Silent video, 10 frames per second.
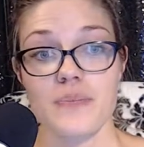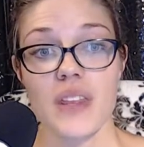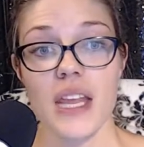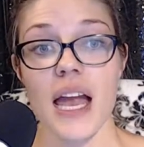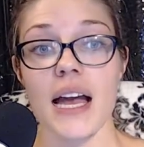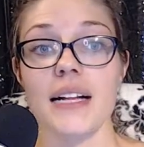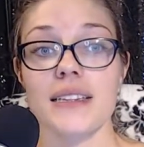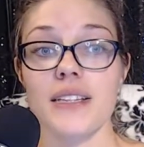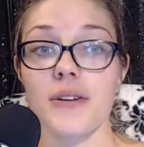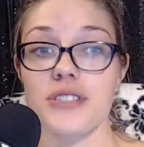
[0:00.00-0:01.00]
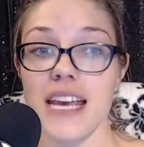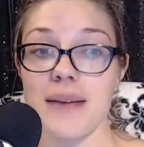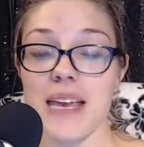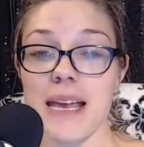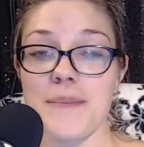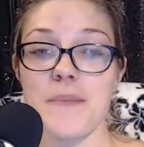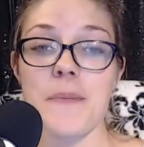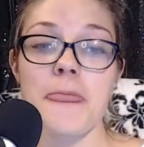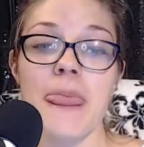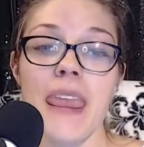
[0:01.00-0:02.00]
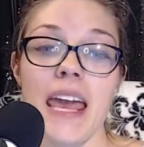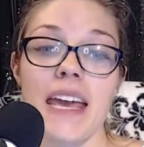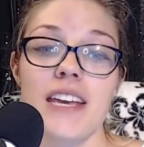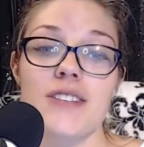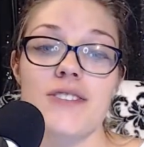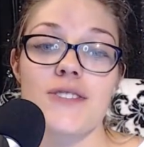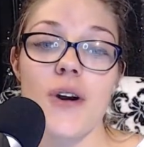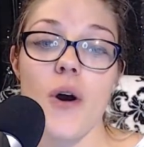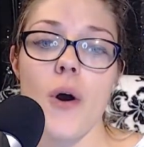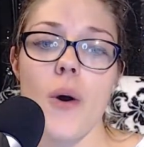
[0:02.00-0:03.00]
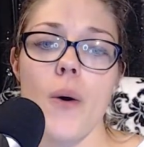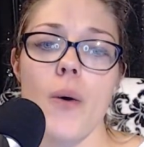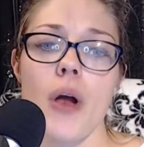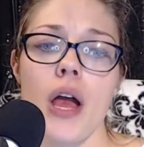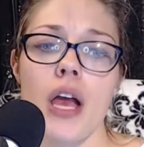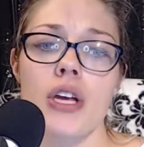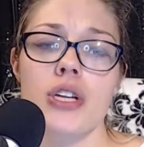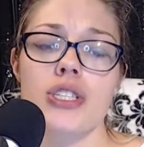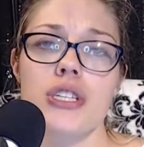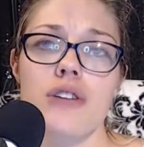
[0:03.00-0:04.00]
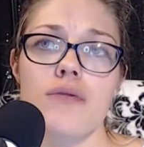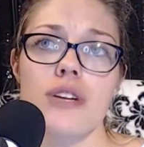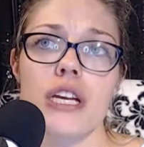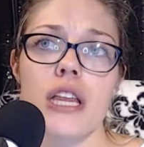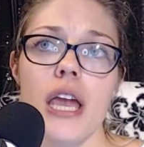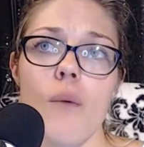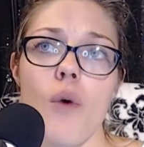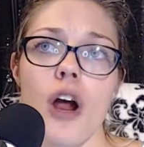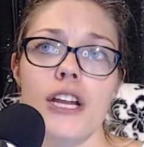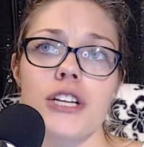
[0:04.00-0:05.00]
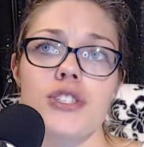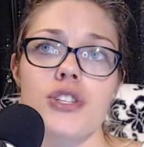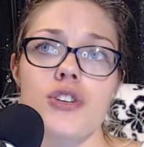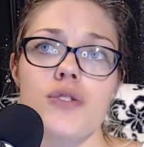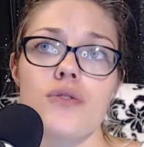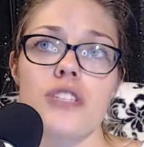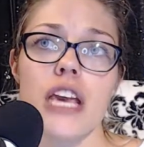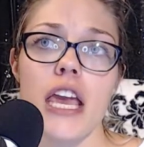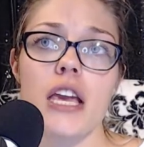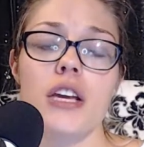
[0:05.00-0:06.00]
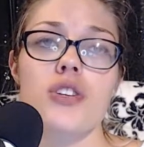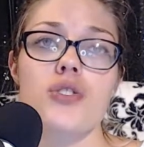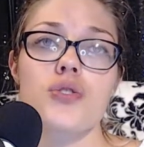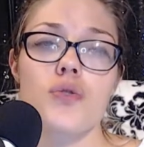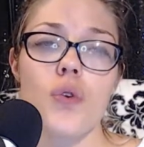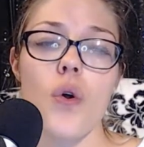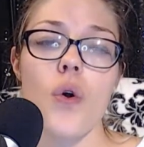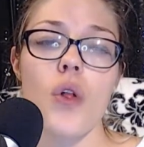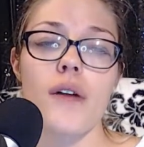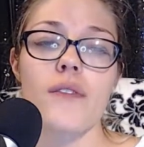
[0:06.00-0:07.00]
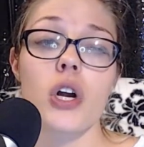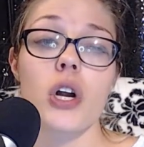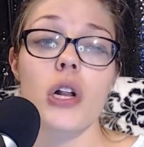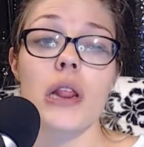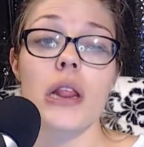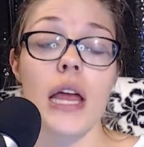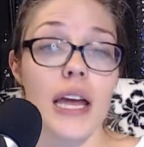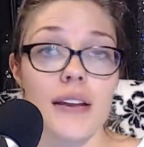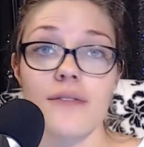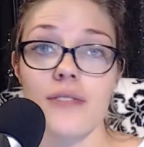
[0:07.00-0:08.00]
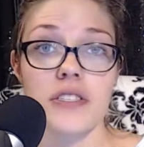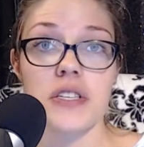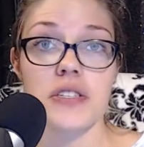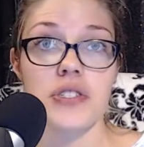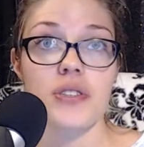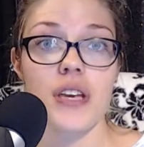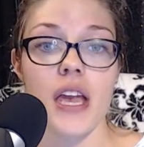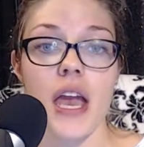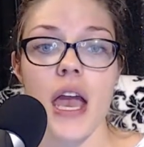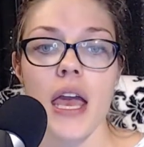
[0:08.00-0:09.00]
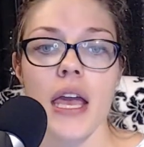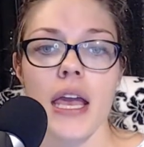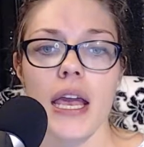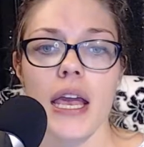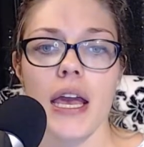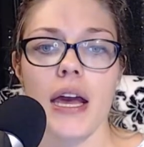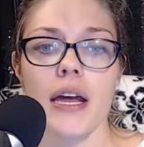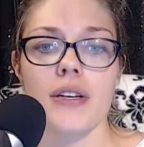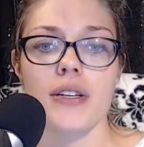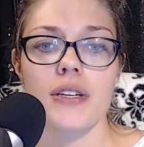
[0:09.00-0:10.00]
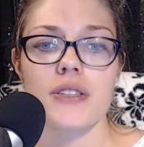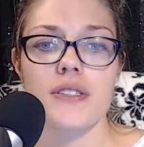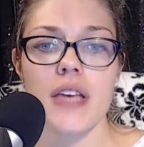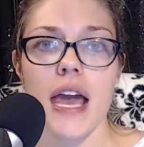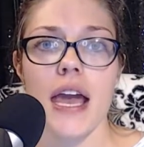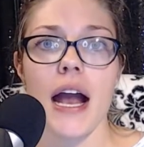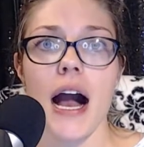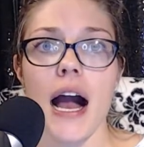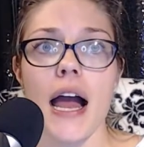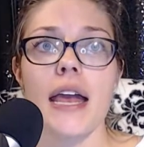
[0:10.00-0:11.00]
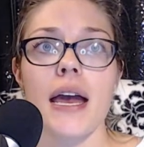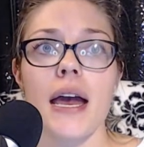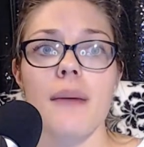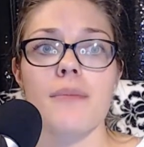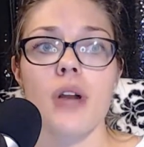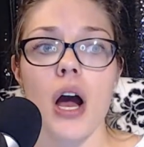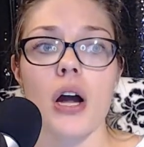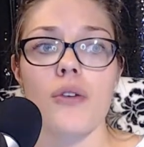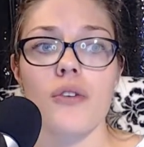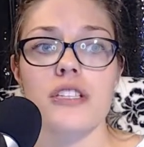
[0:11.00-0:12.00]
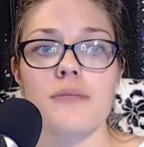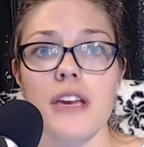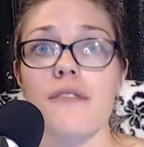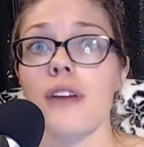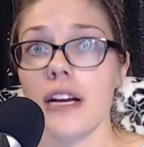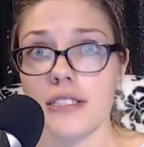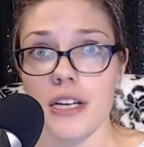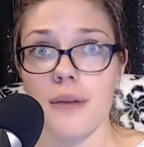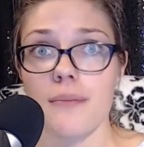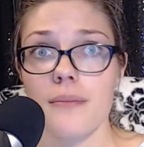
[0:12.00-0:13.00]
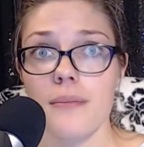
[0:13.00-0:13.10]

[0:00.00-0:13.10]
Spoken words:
Hello, Jamie. So she really wanted to take control of her life, essentially, and say, I am not going to be a victim.